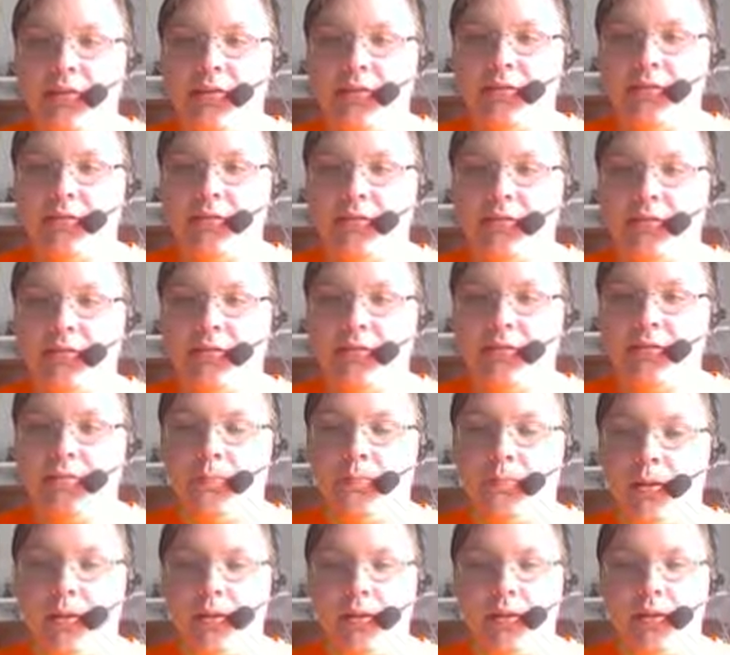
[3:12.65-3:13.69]
due to
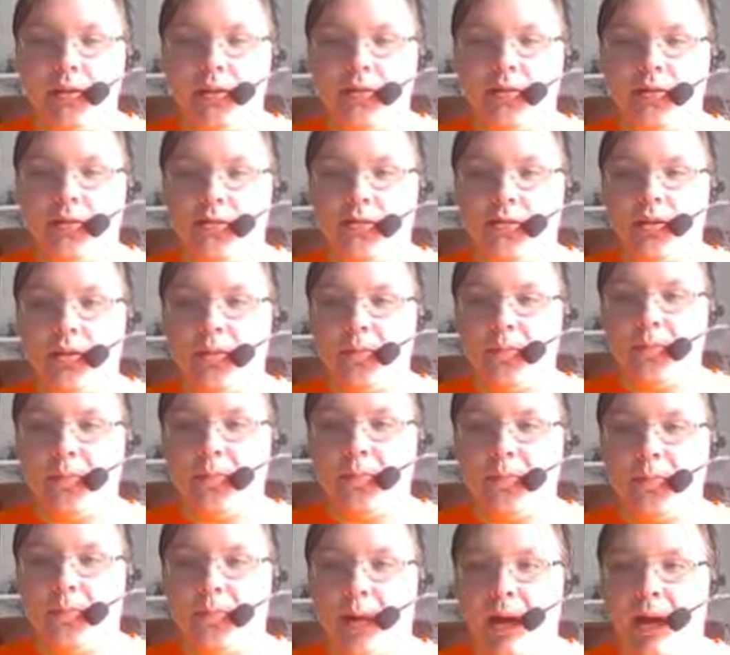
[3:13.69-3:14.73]
being struck
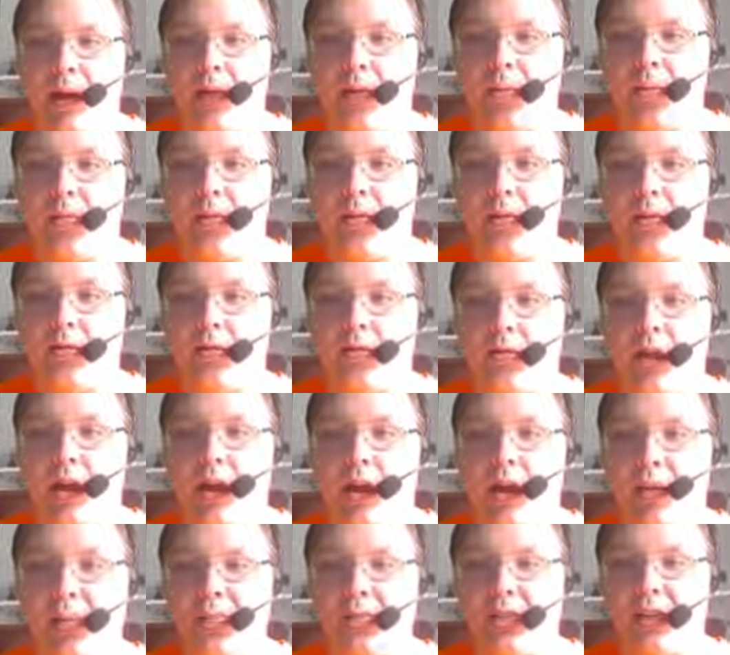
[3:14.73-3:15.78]
by a blunt
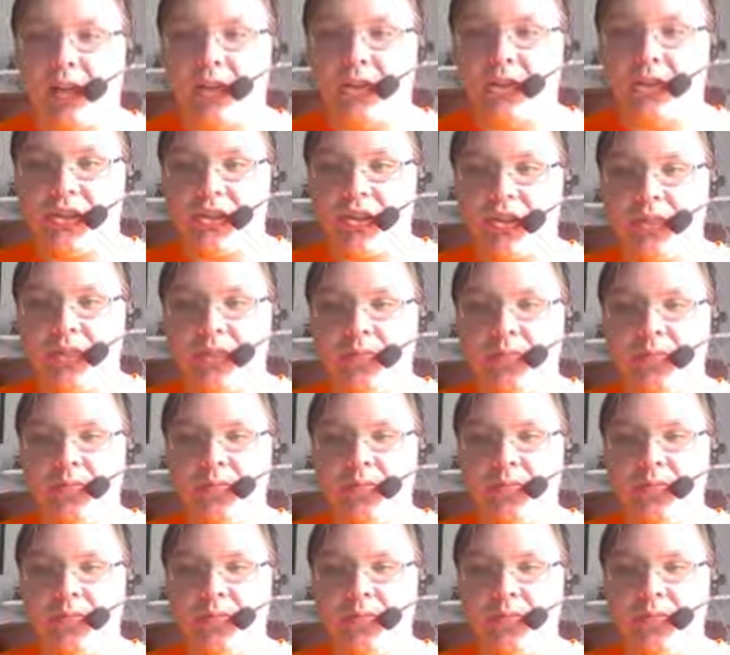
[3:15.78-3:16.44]
object, sir.